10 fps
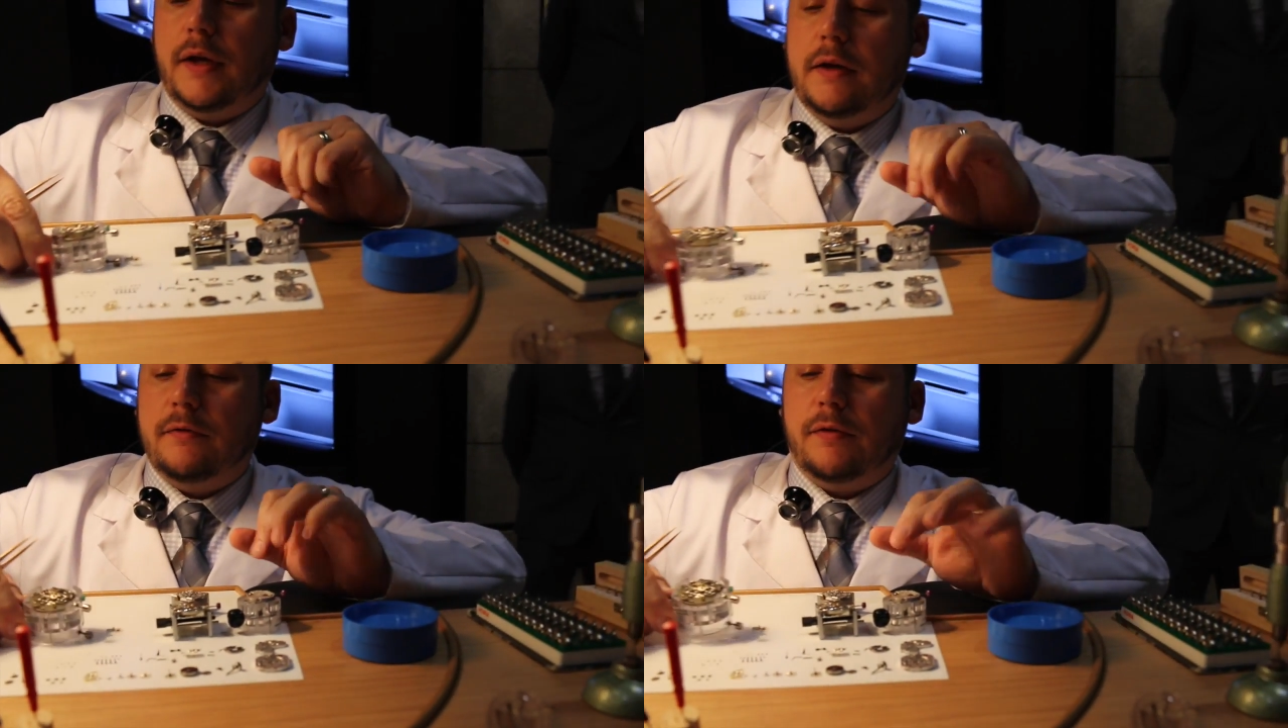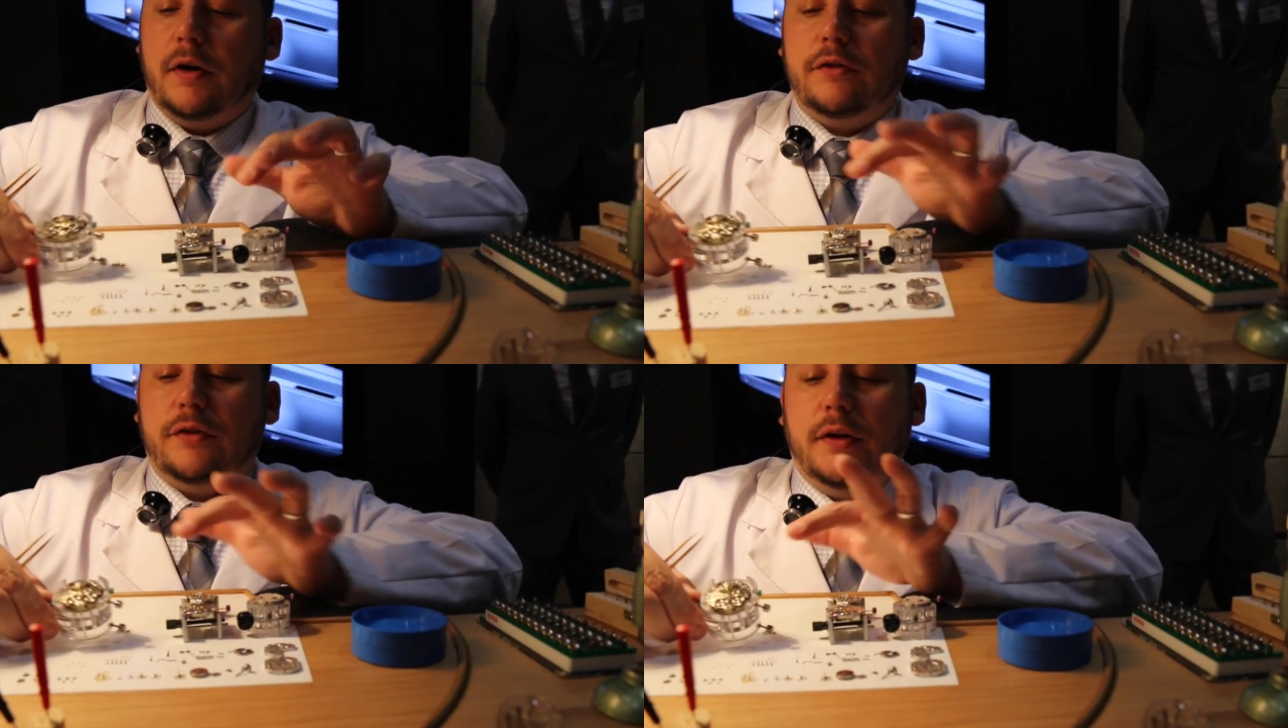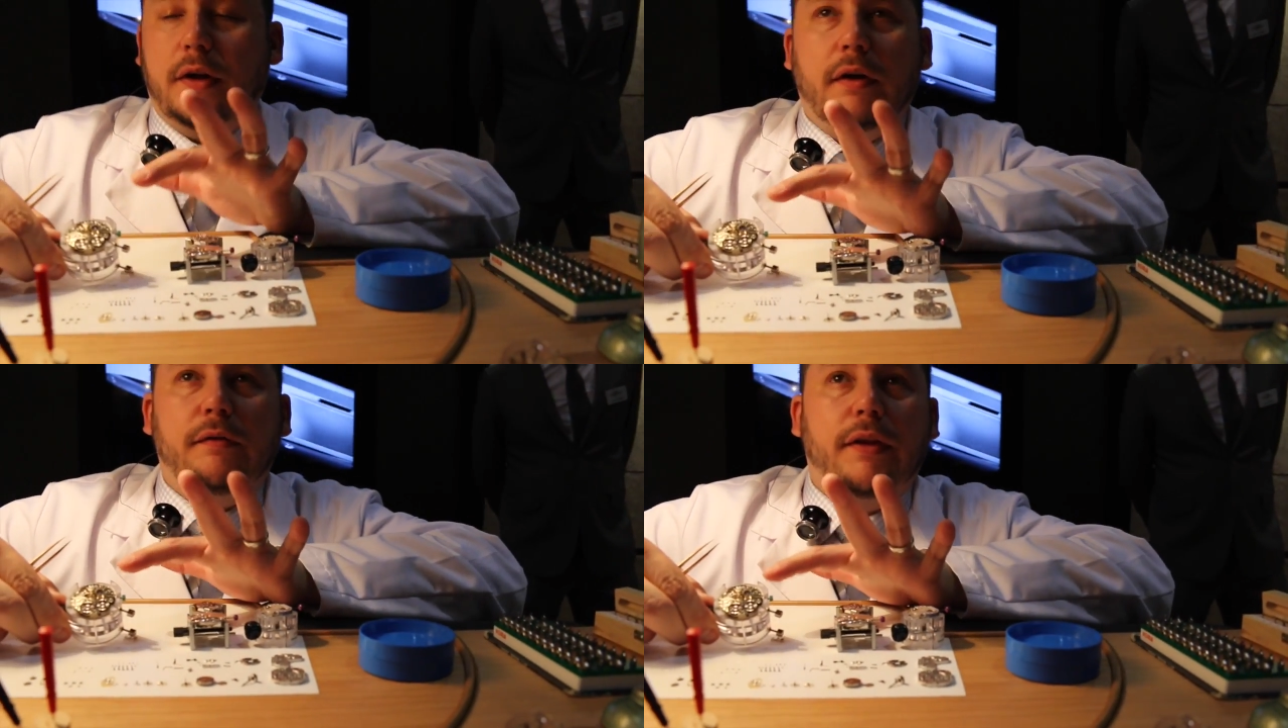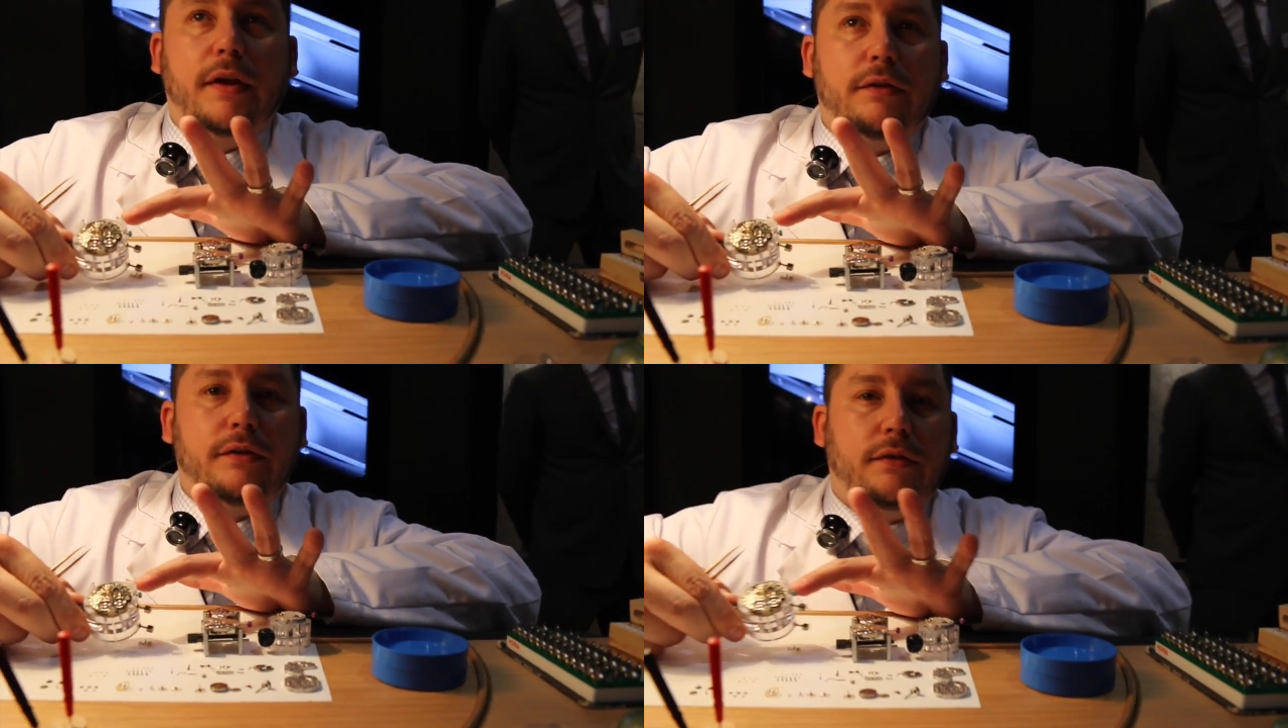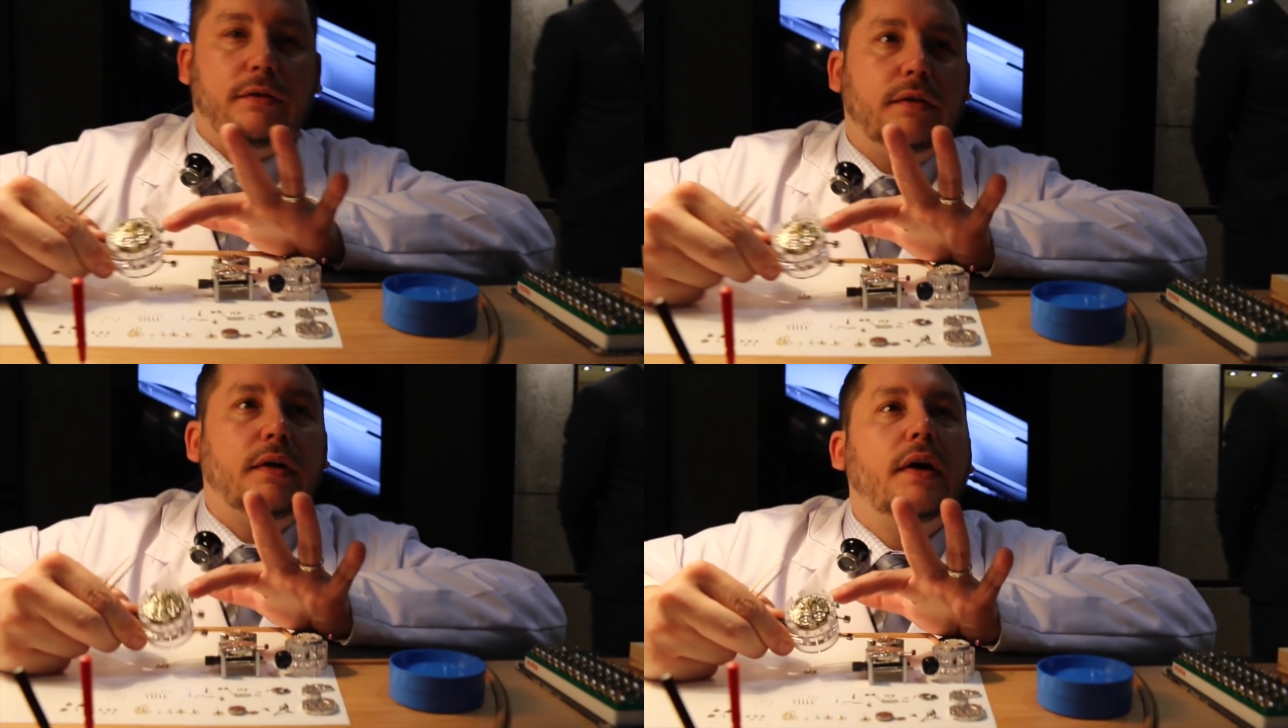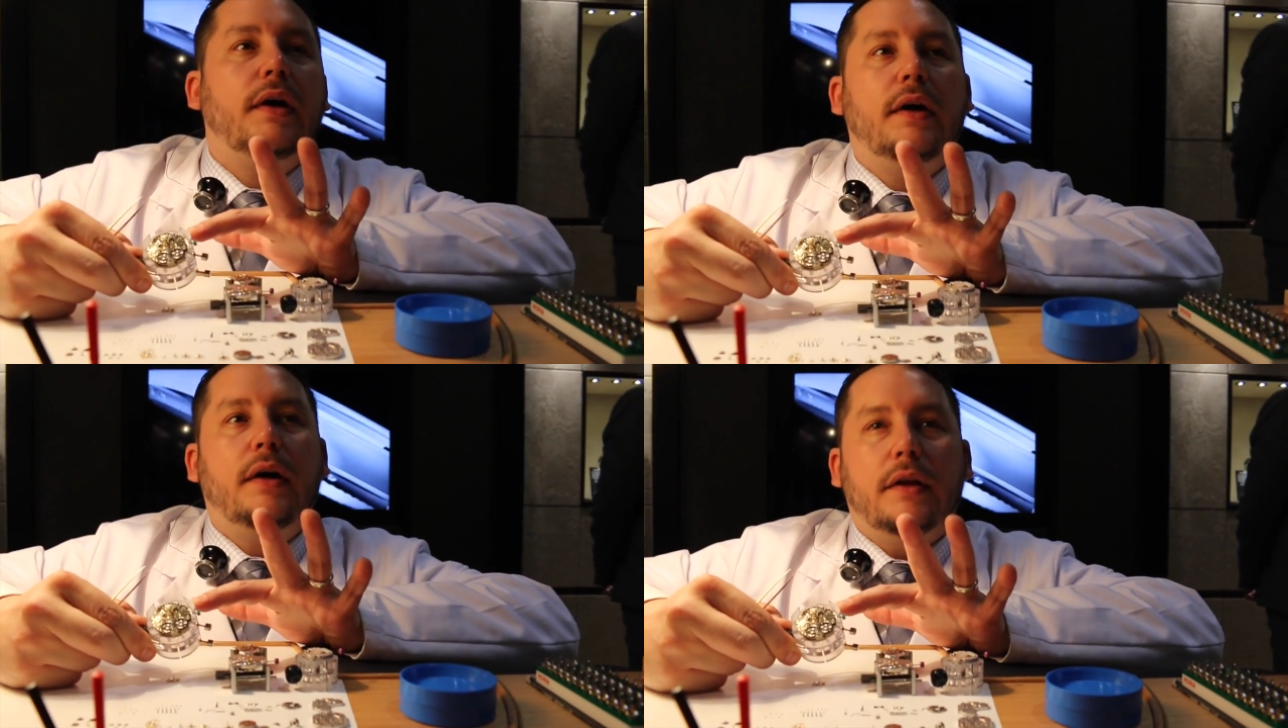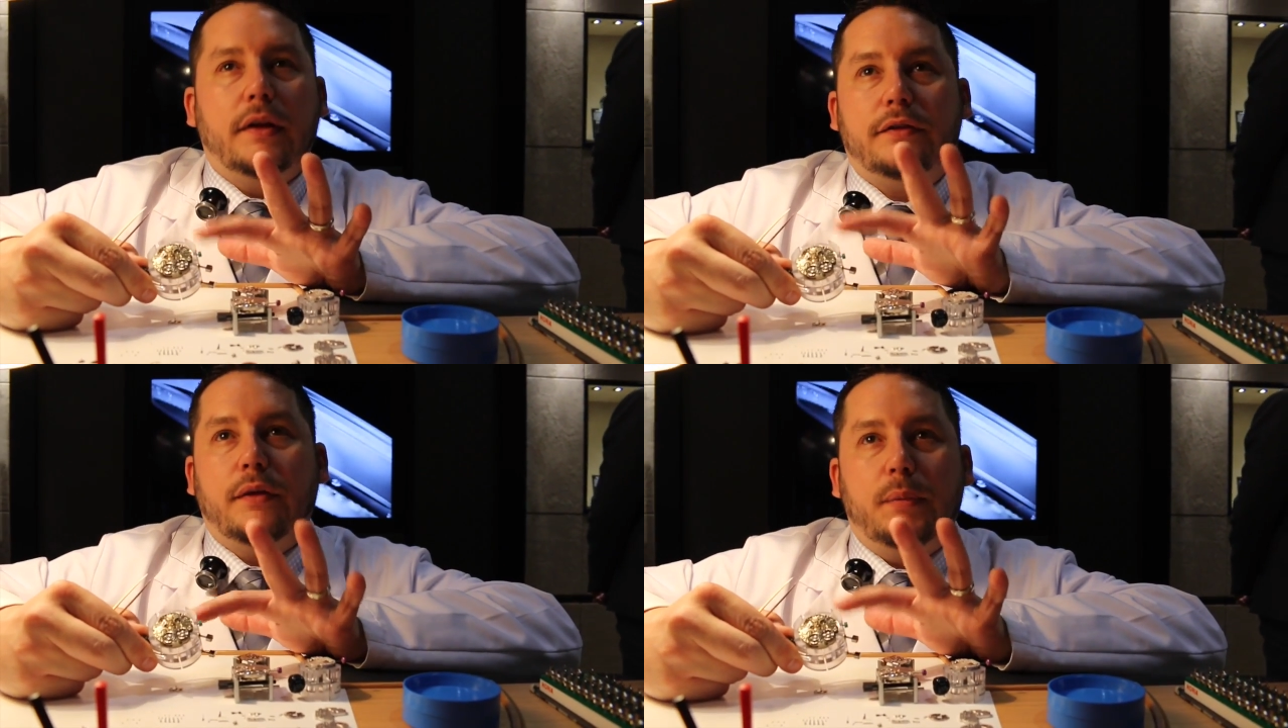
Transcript: a version of this that's